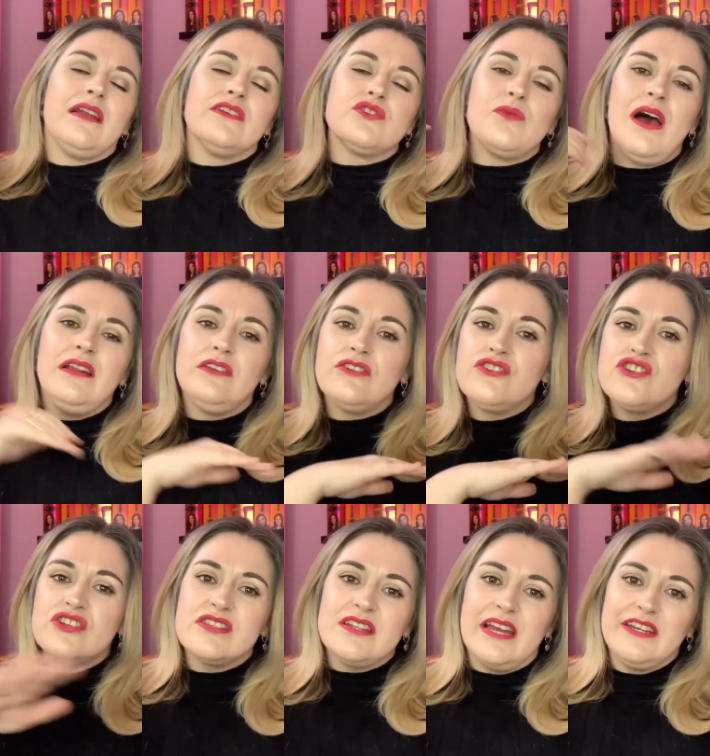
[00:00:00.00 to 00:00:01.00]
as well it'll
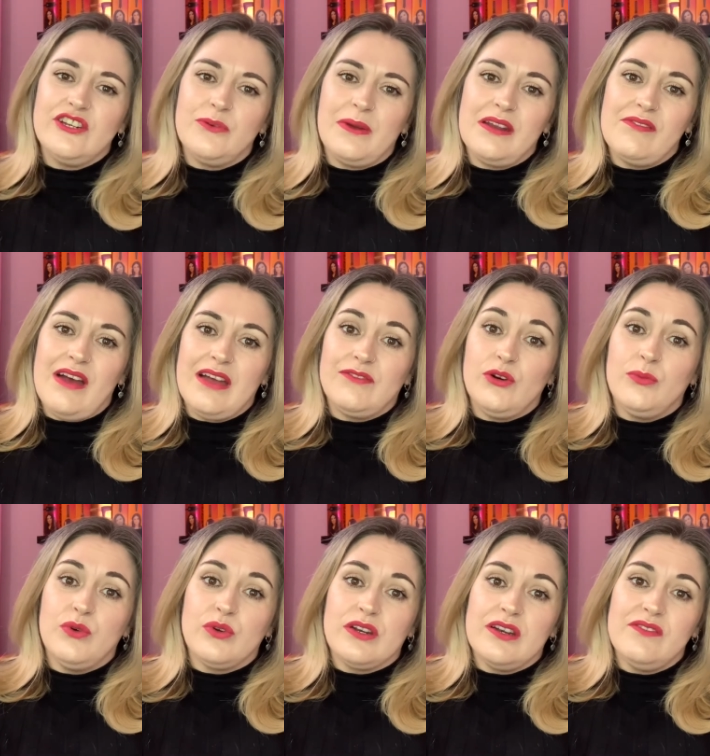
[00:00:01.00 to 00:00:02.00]
just let you know whenever I've
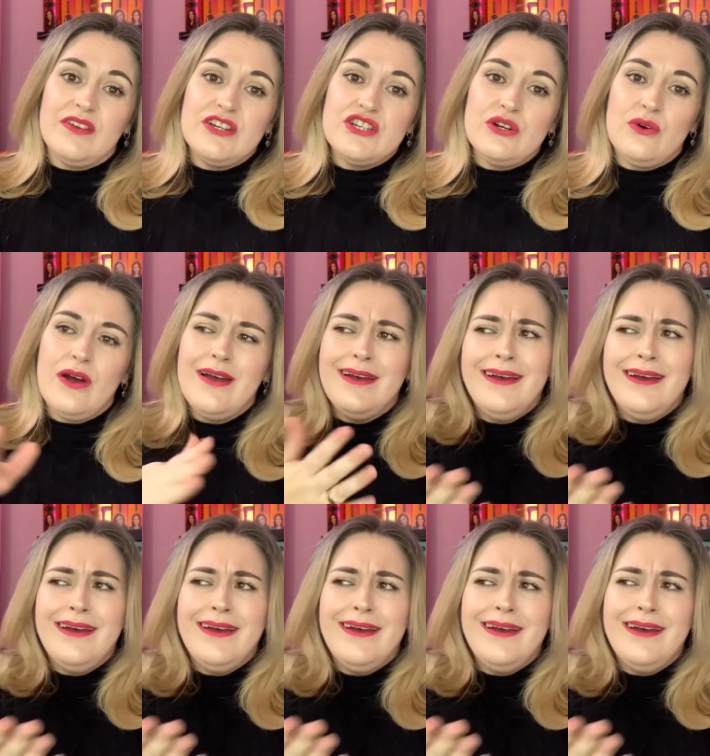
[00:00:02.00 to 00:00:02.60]
uploaded a video